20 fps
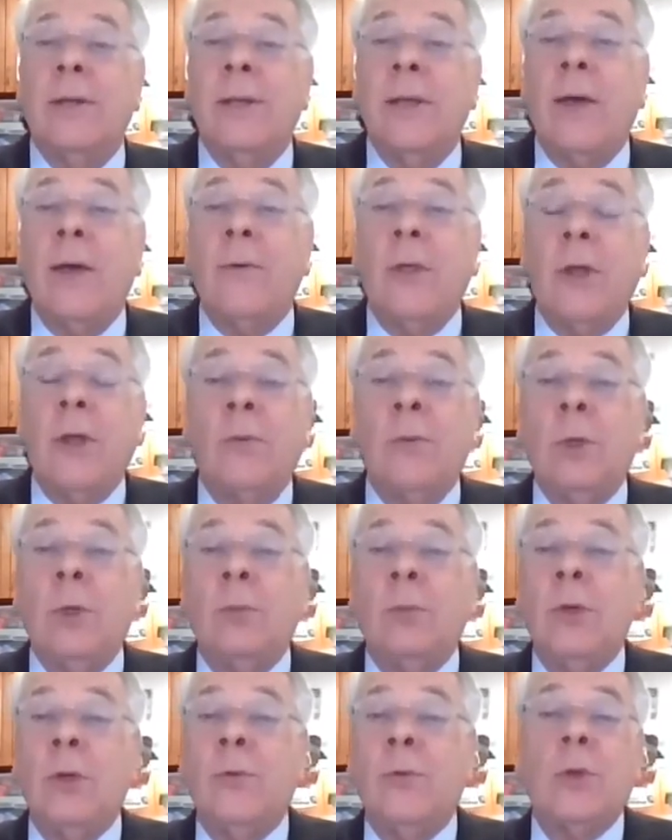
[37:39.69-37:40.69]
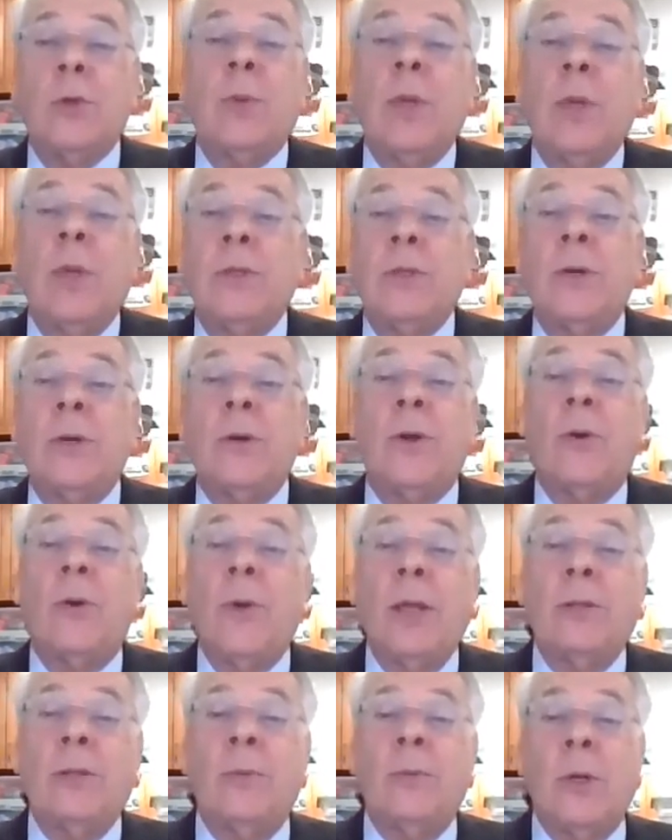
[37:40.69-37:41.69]
You have a beautiful space there, all
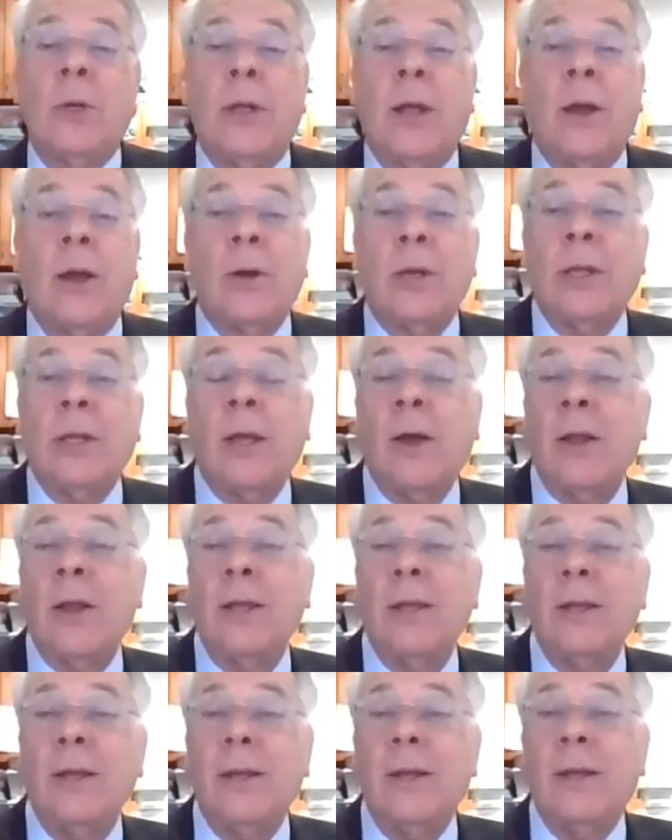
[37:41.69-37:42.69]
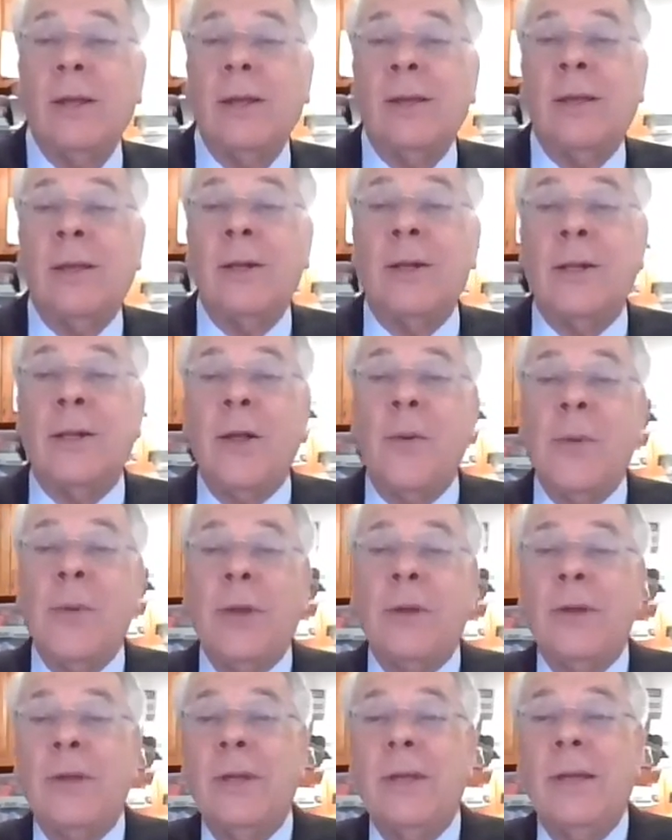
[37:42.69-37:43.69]
right, in the middle of Howard County in
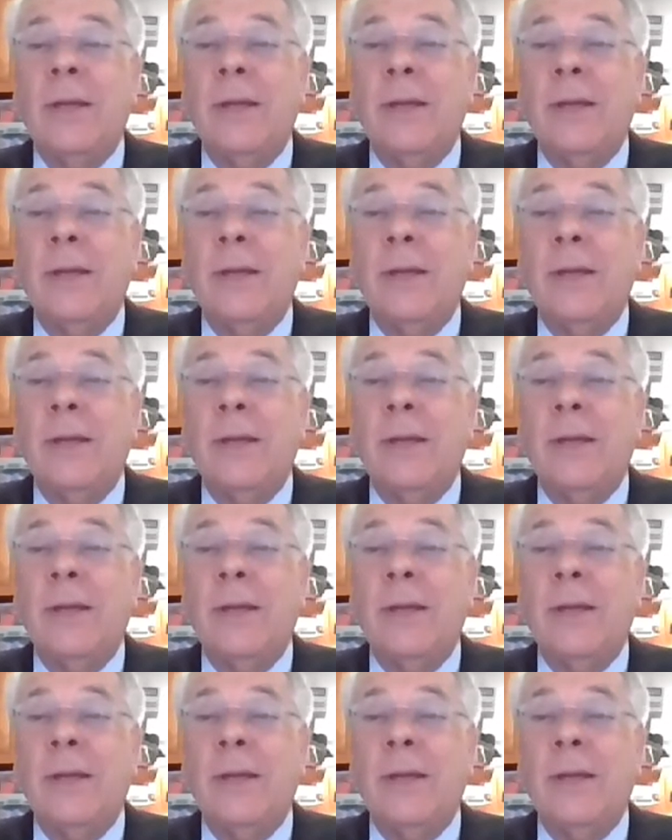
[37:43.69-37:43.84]
Columbia,